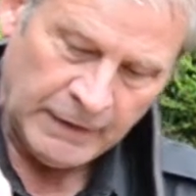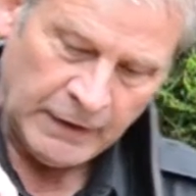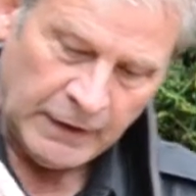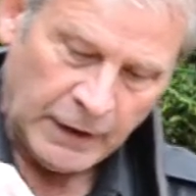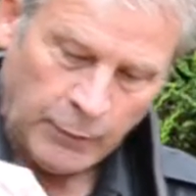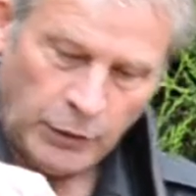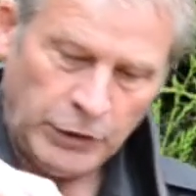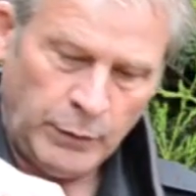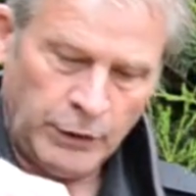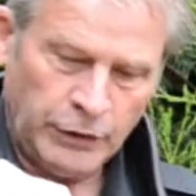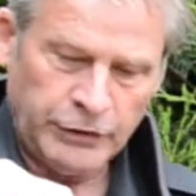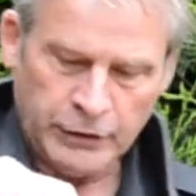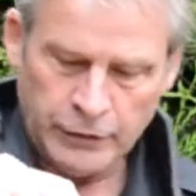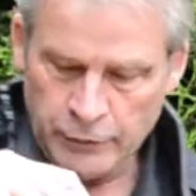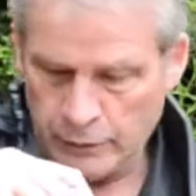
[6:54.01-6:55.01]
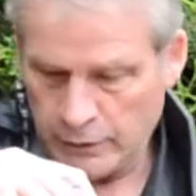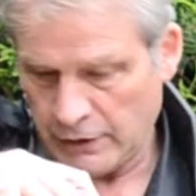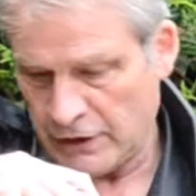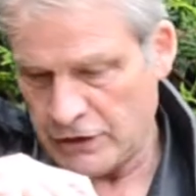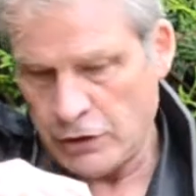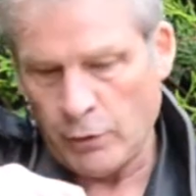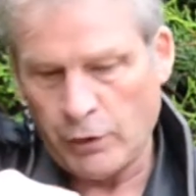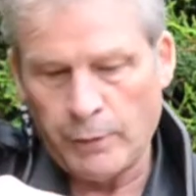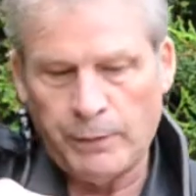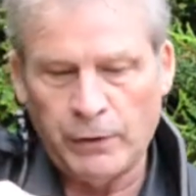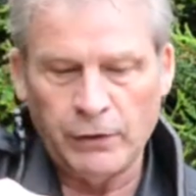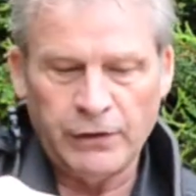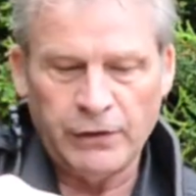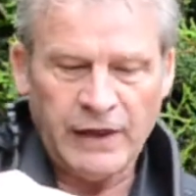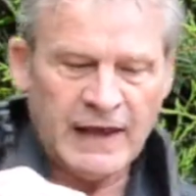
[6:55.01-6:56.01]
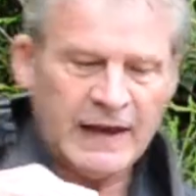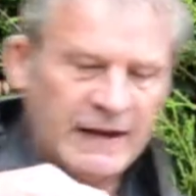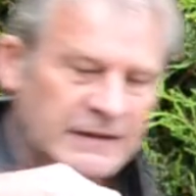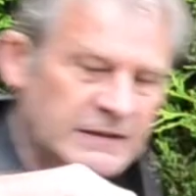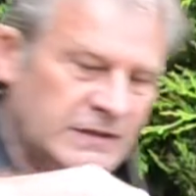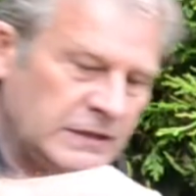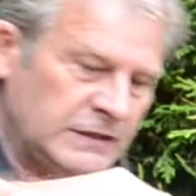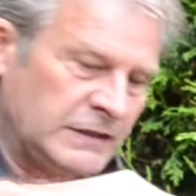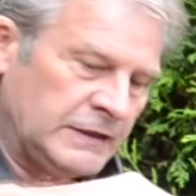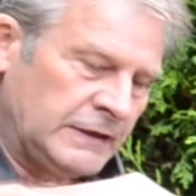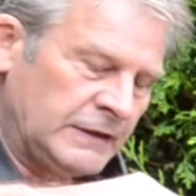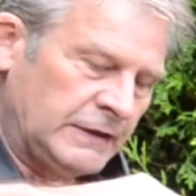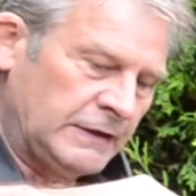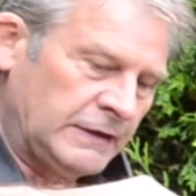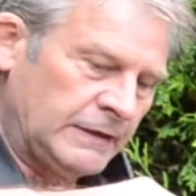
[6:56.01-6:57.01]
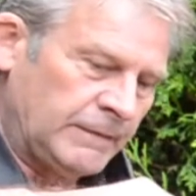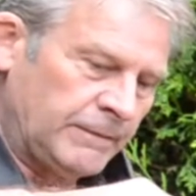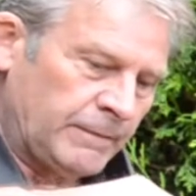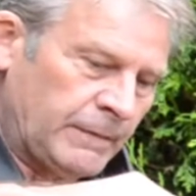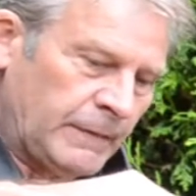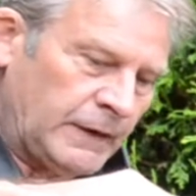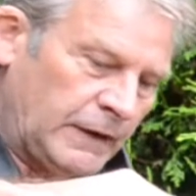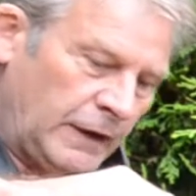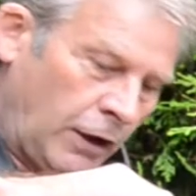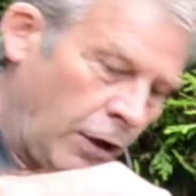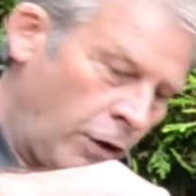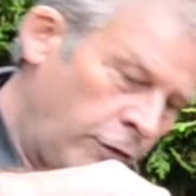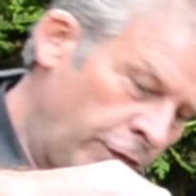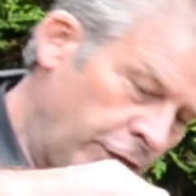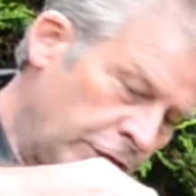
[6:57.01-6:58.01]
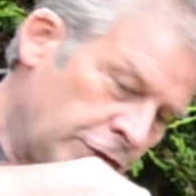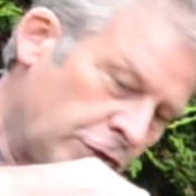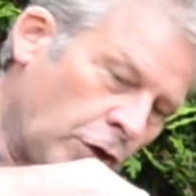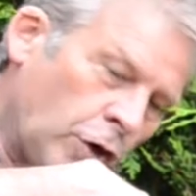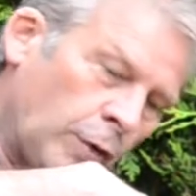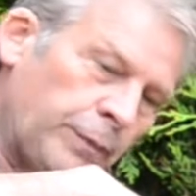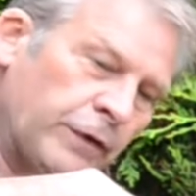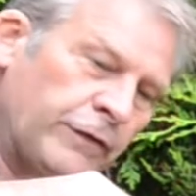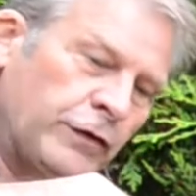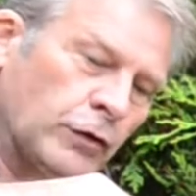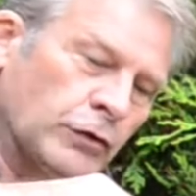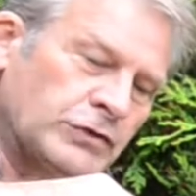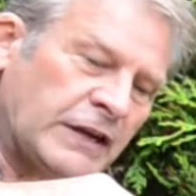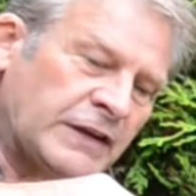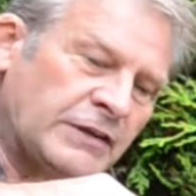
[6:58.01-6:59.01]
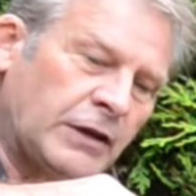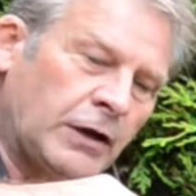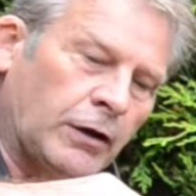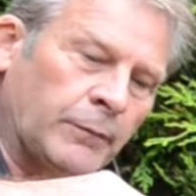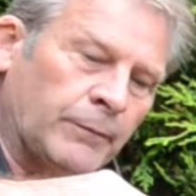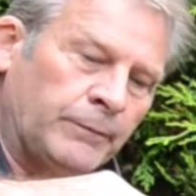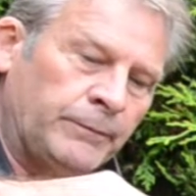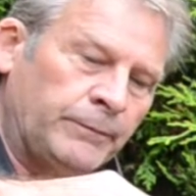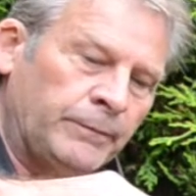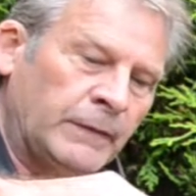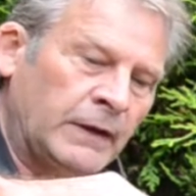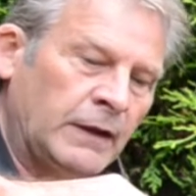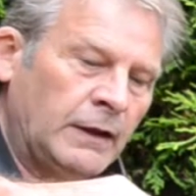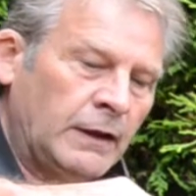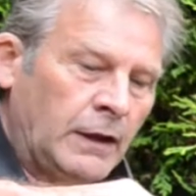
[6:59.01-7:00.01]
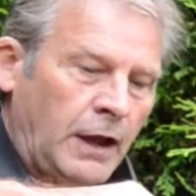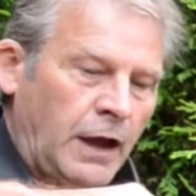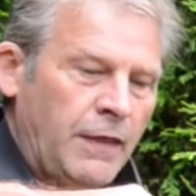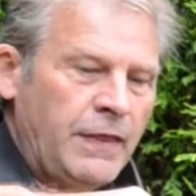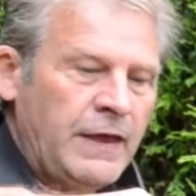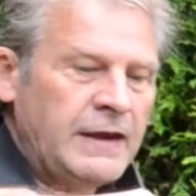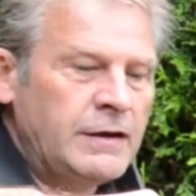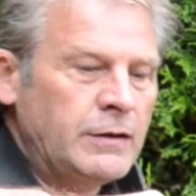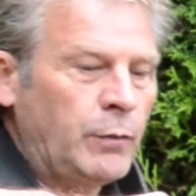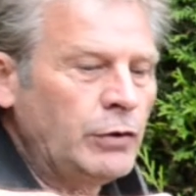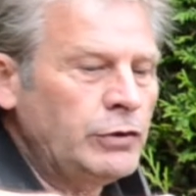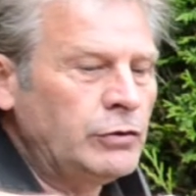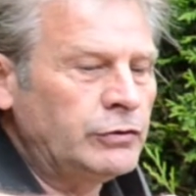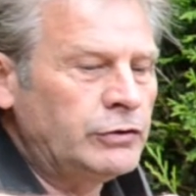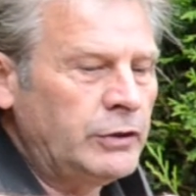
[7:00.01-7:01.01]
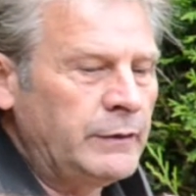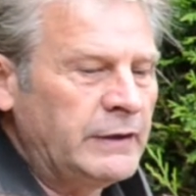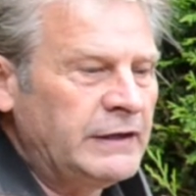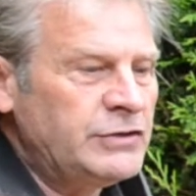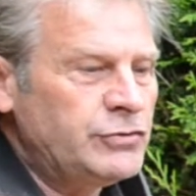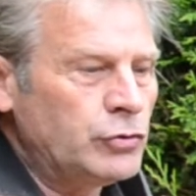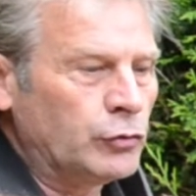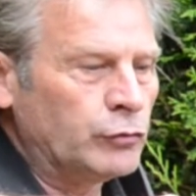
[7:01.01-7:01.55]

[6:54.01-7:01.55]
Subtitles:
and what you want to do is you want to put that over the top of your center column. And then what you're doing is you're